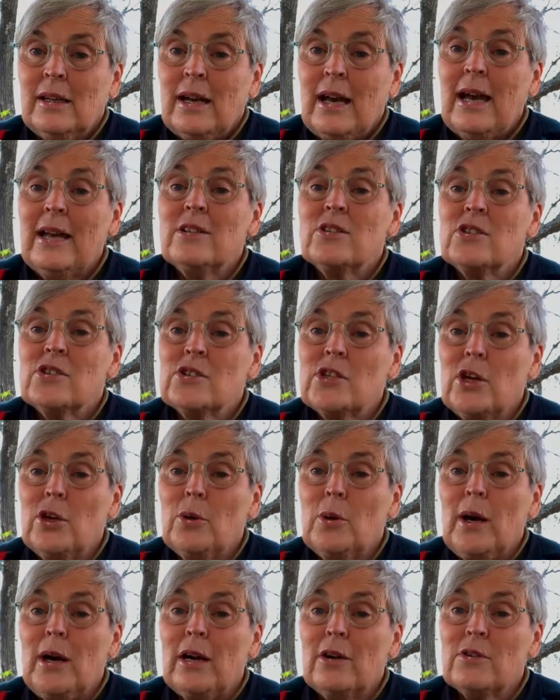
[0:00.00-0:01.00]
And
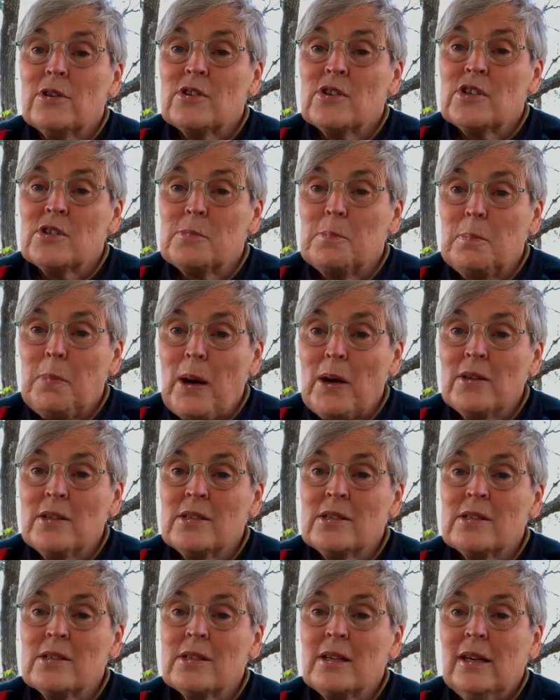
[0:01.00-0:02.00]
so our
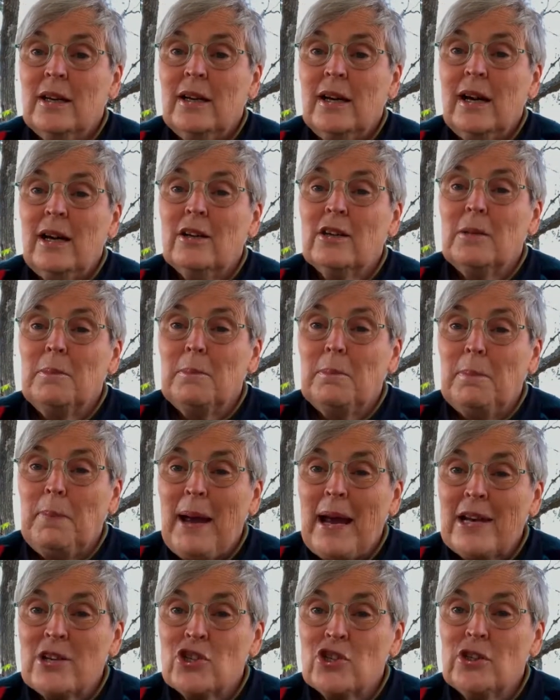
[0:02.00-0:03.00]
response, our
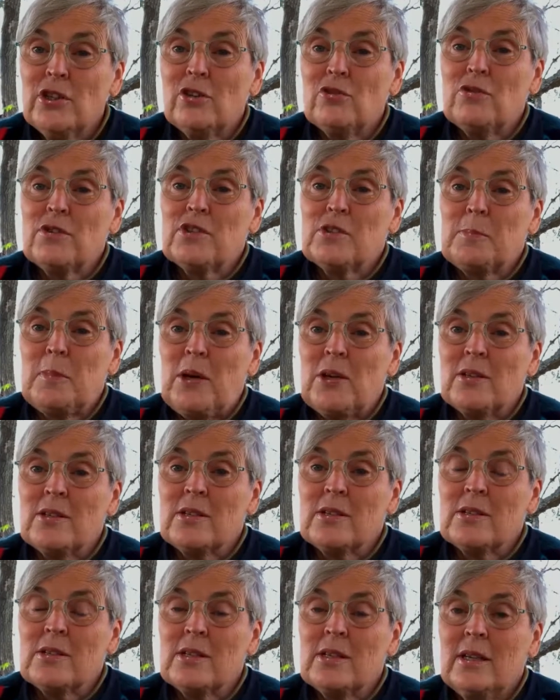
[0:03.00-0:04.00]
compassionate
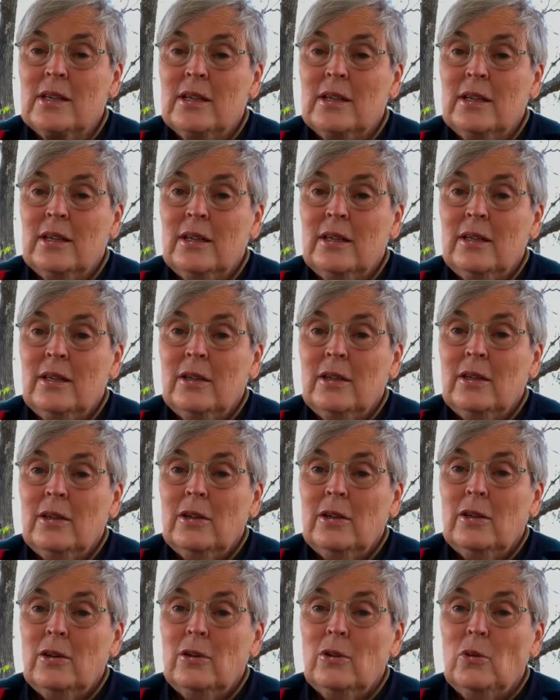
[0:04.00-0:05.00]
response,
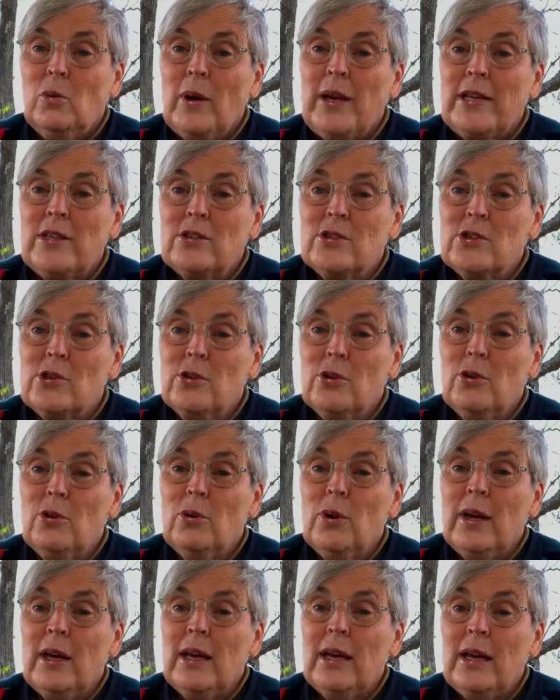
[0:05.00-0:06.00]
we
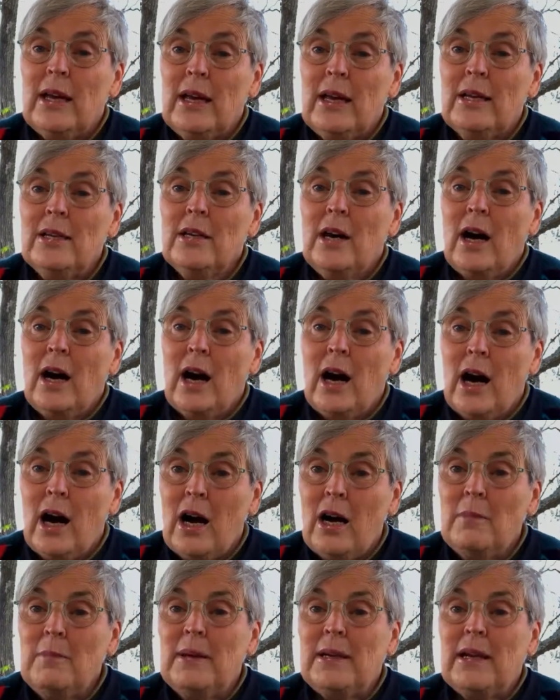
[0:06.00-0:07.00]
do in
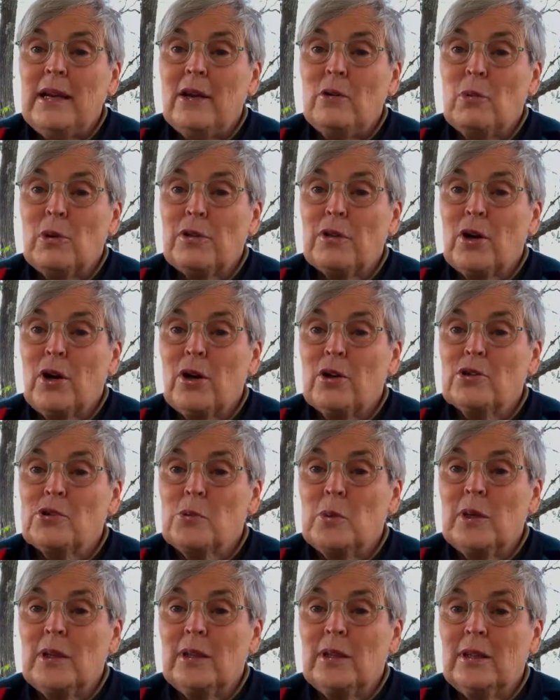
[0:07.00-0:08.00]
harmony with
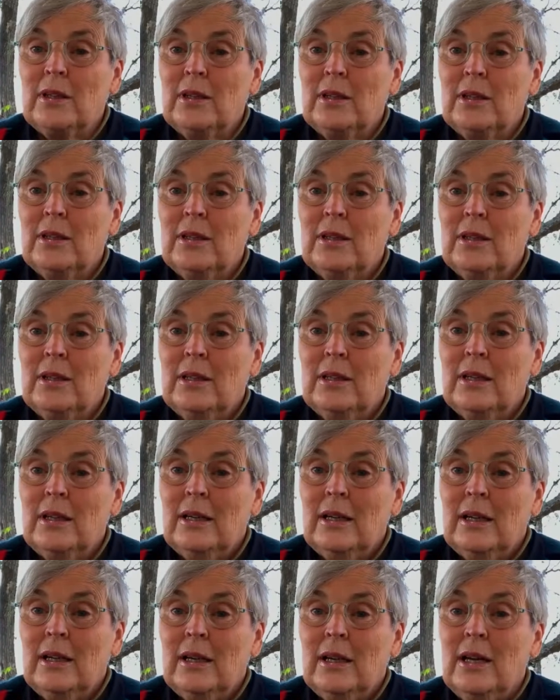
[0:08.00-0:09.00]
God's will,
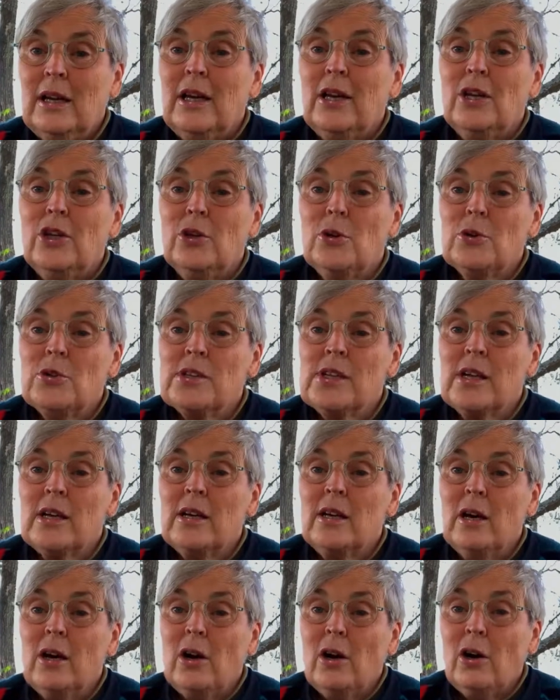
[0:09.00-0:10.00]

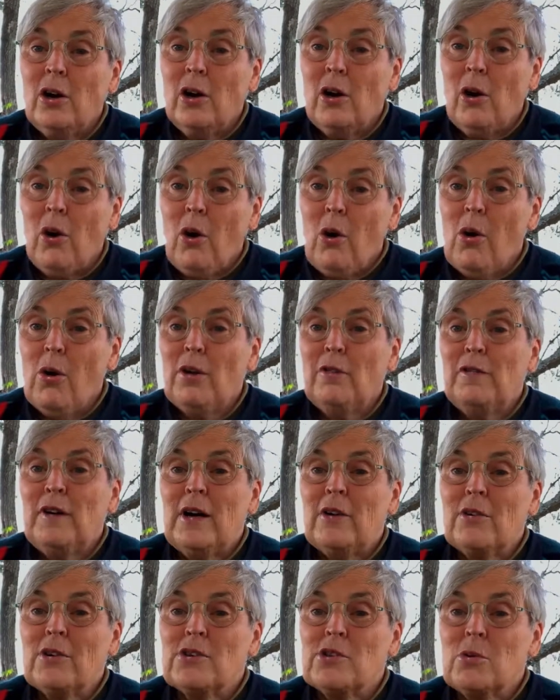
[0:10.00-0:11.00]
using all of
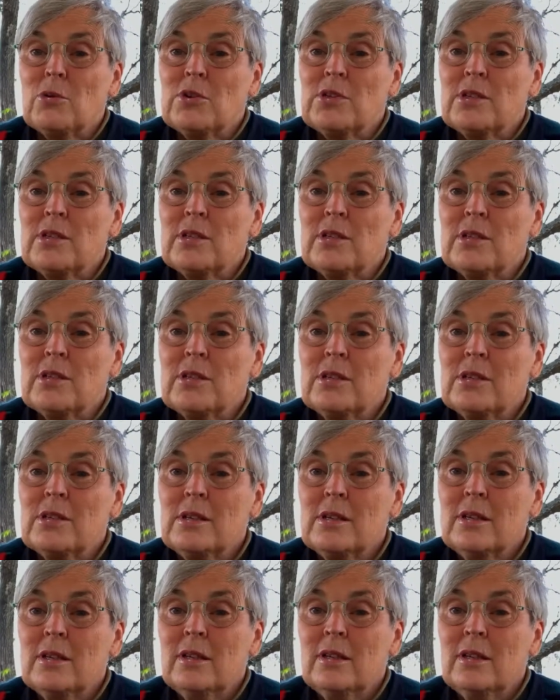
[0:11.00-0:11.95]
our resources,